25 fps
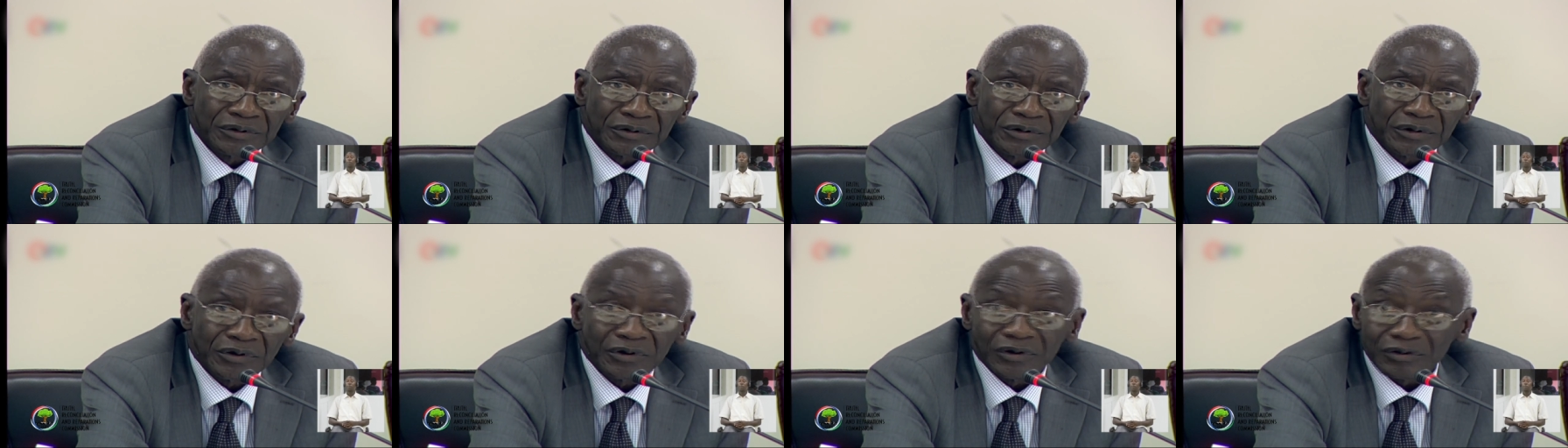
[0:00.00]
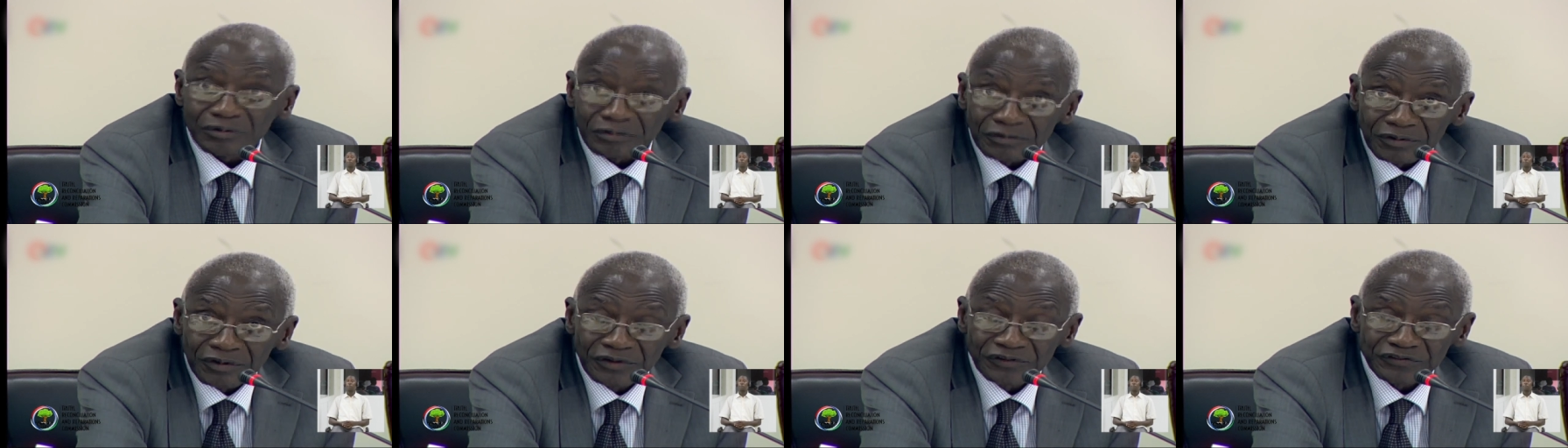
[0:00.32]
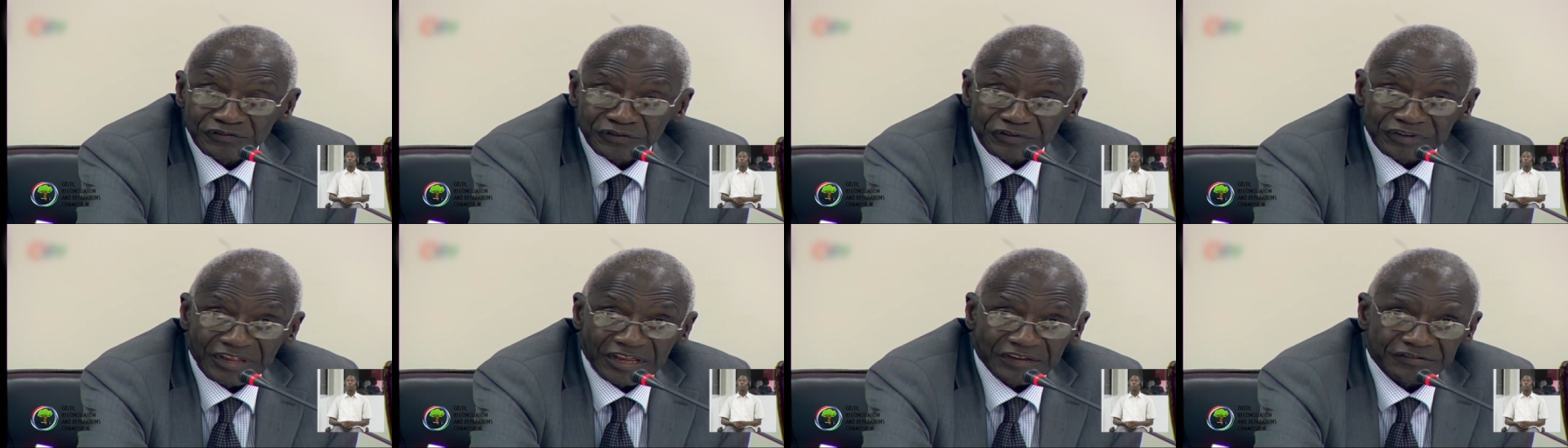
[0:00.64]
or
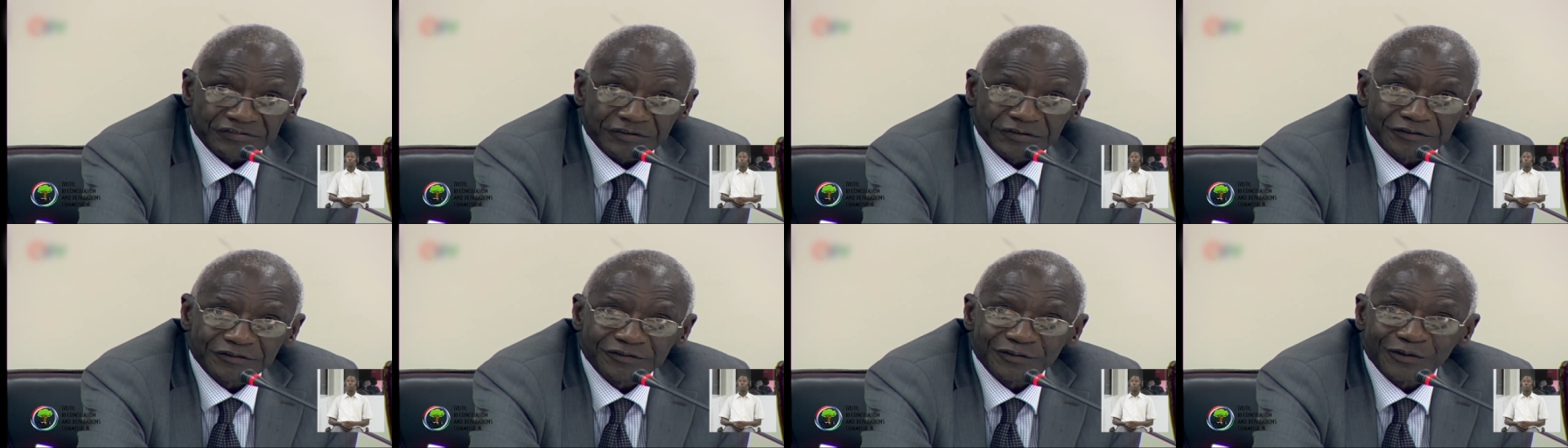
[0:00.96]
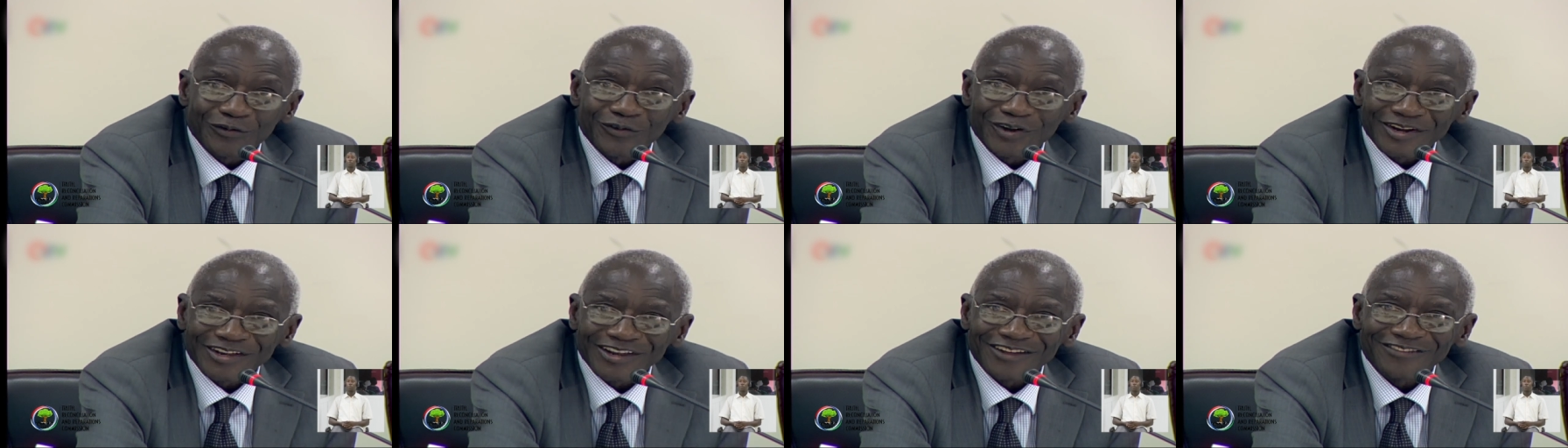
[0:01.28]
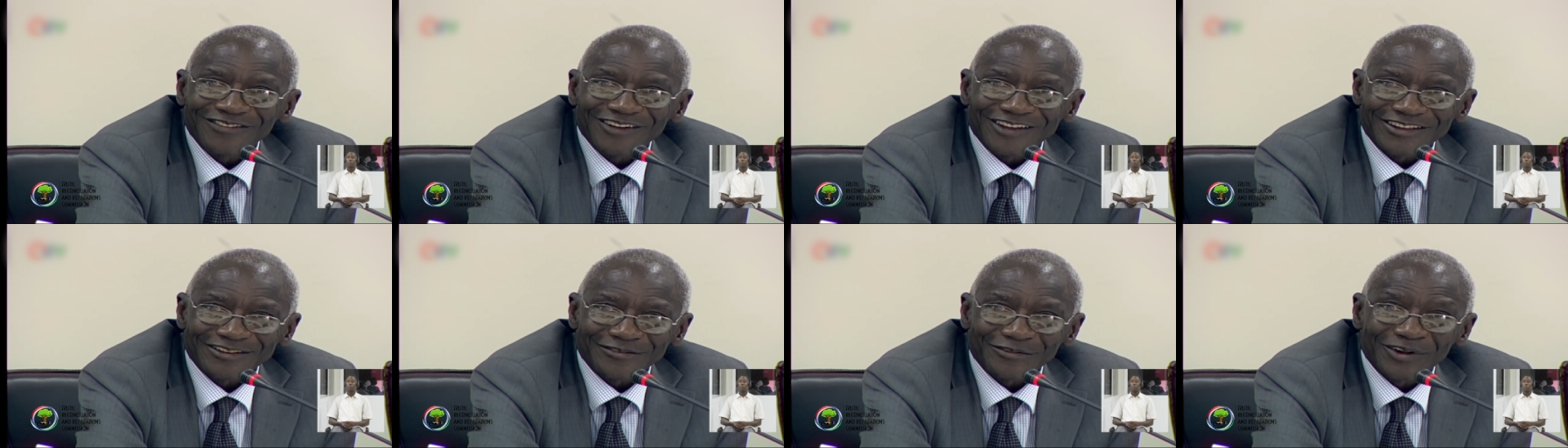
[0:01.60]
suggestions or
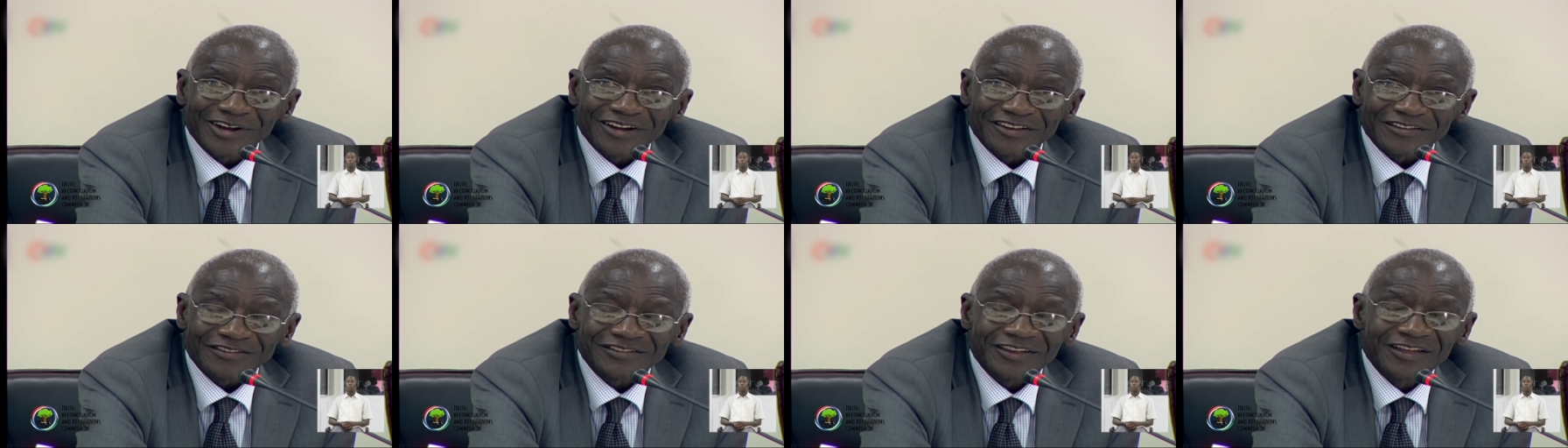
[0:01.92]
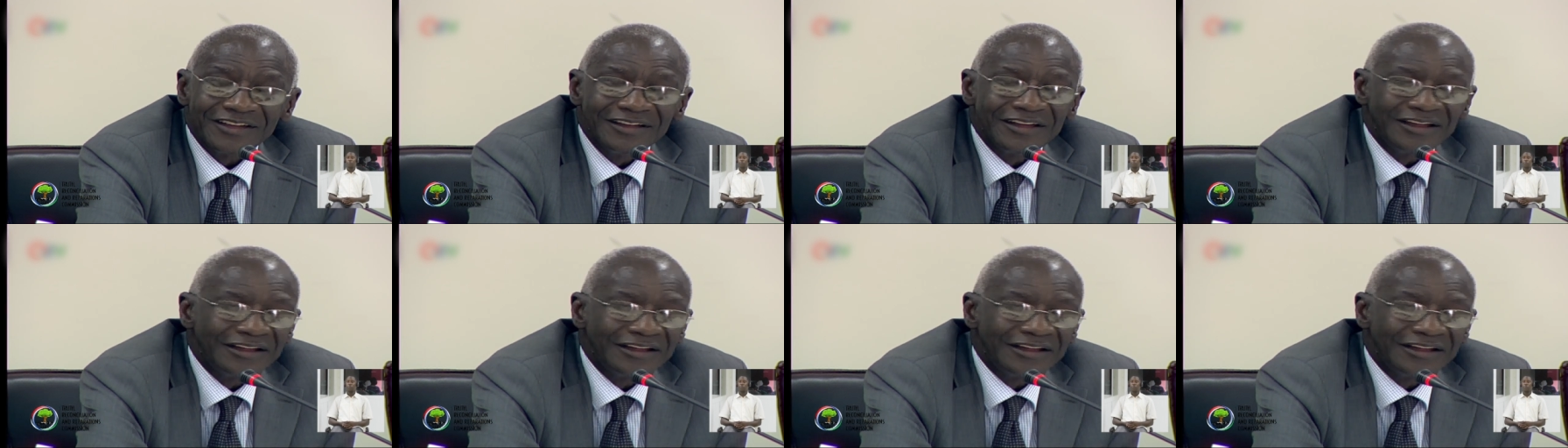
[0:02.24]
whatever it was,